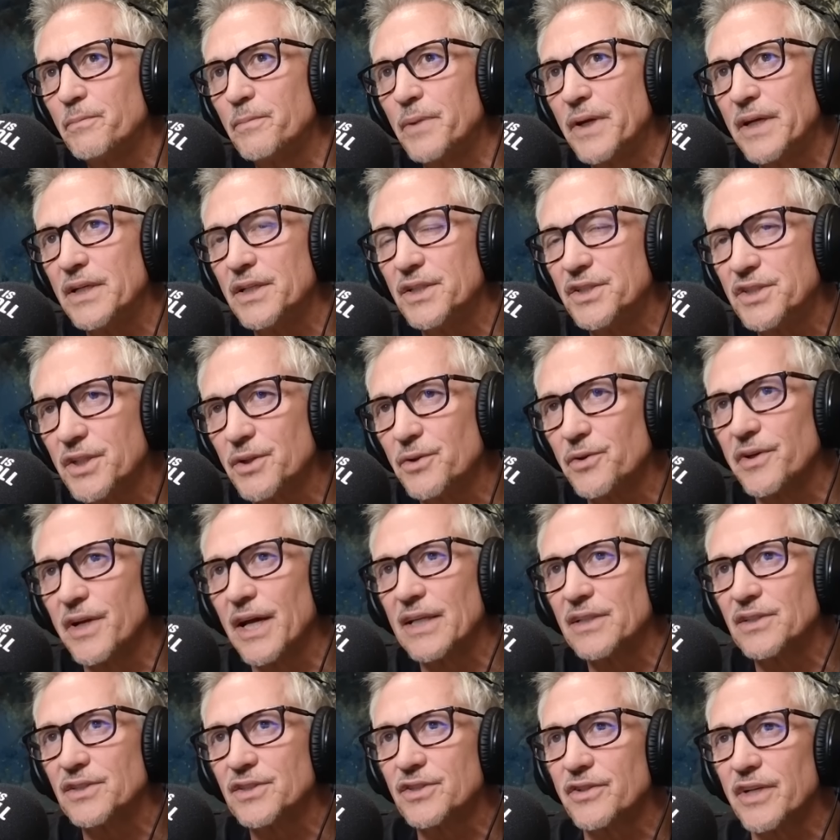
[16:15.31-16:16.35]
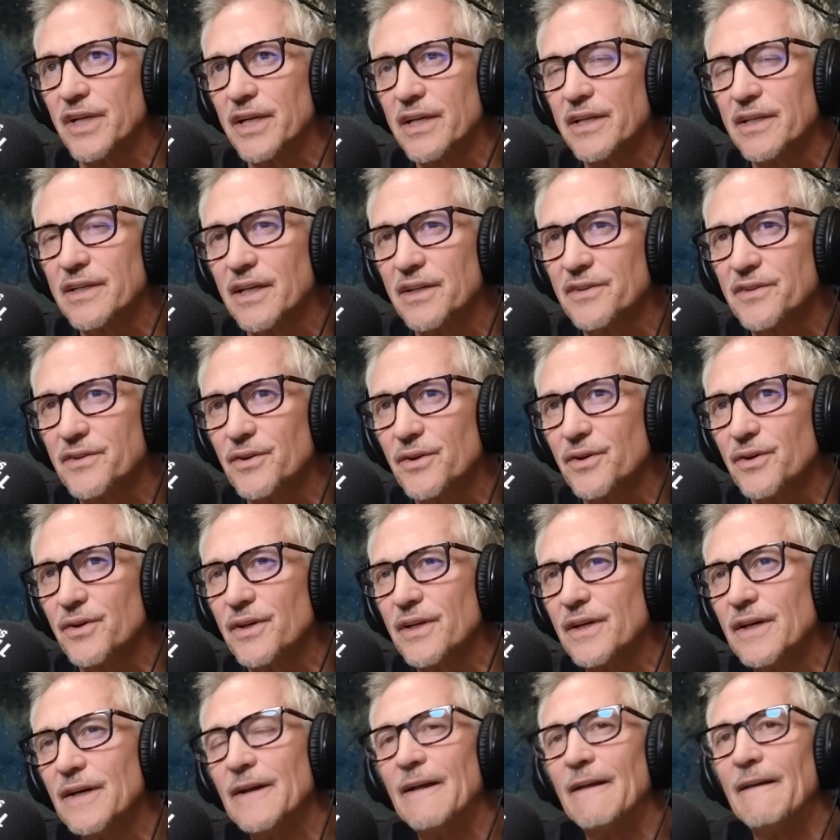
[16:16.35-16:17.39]
Peter Shilton answer it, and I
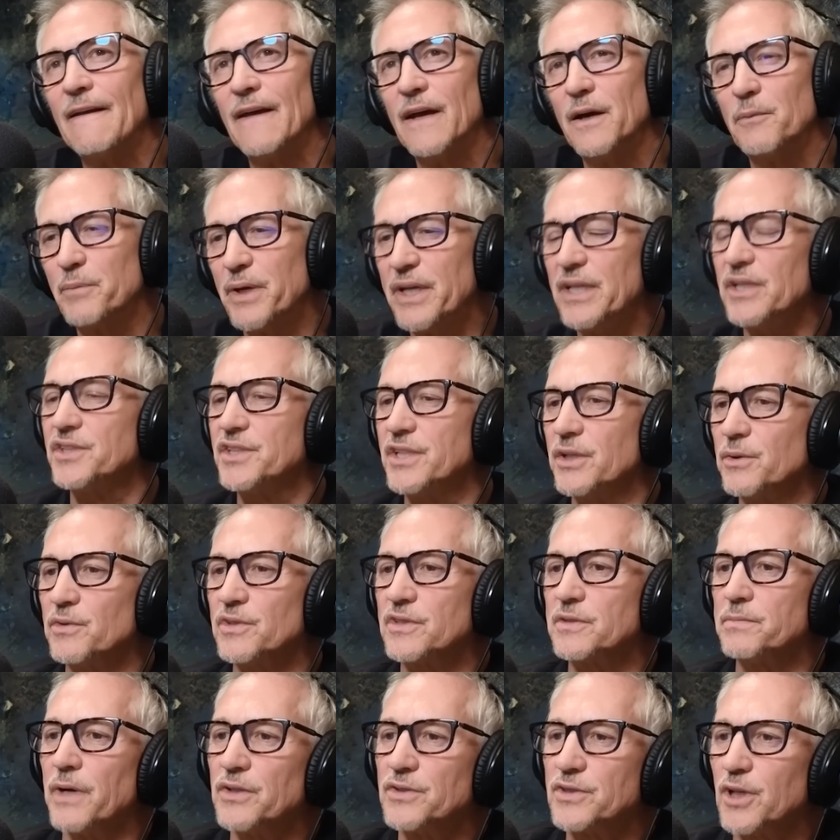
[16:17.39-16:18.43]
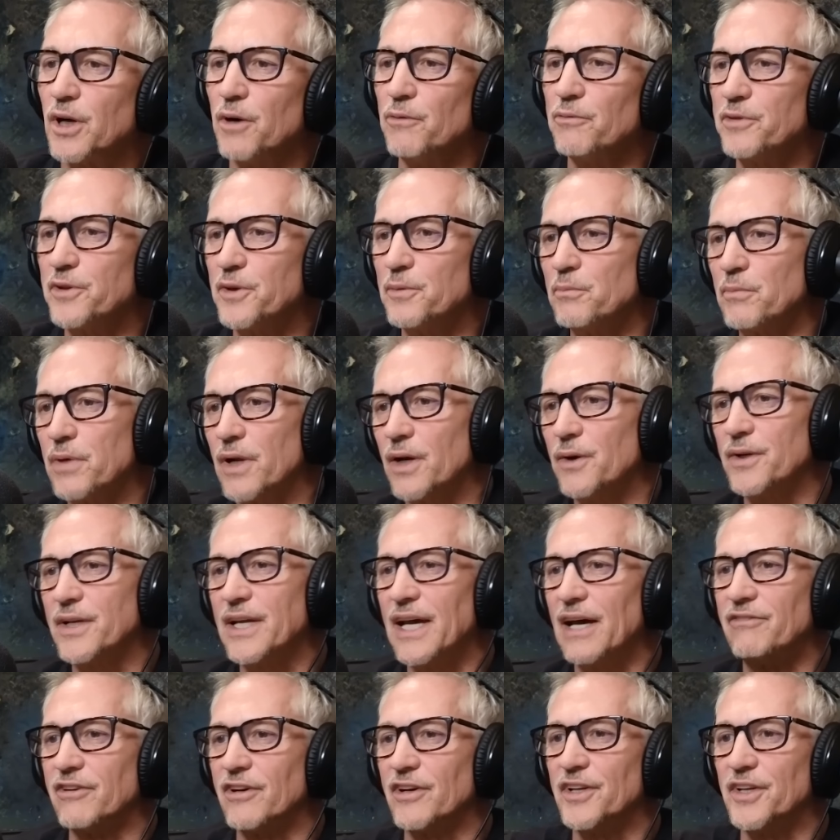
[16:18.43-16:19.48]
thought Peter Shilton's the most confident bloke
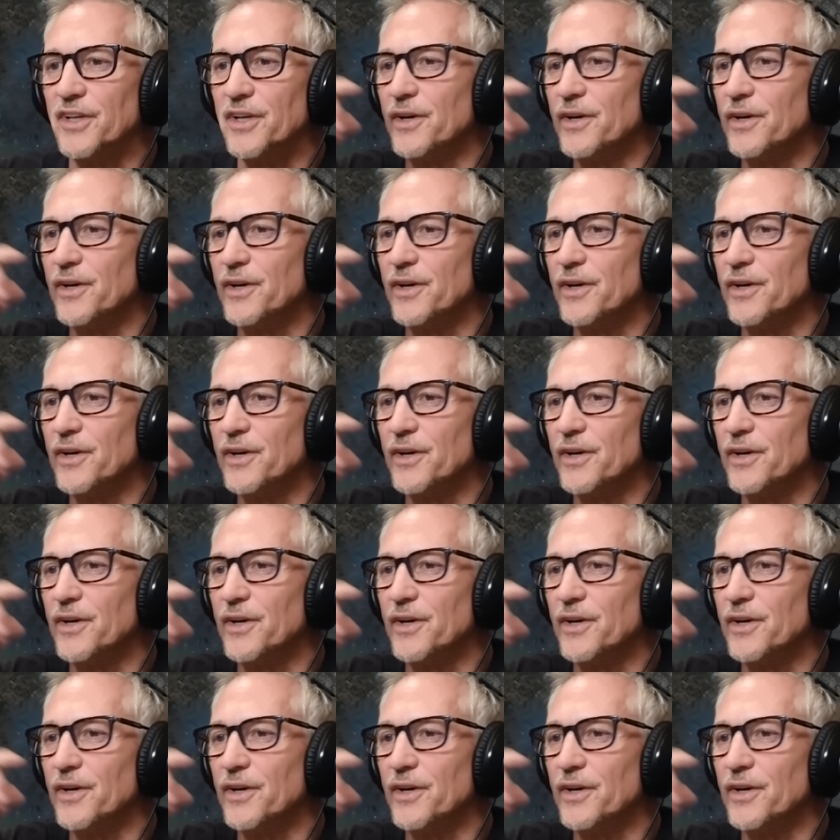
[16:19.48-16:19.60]
ever.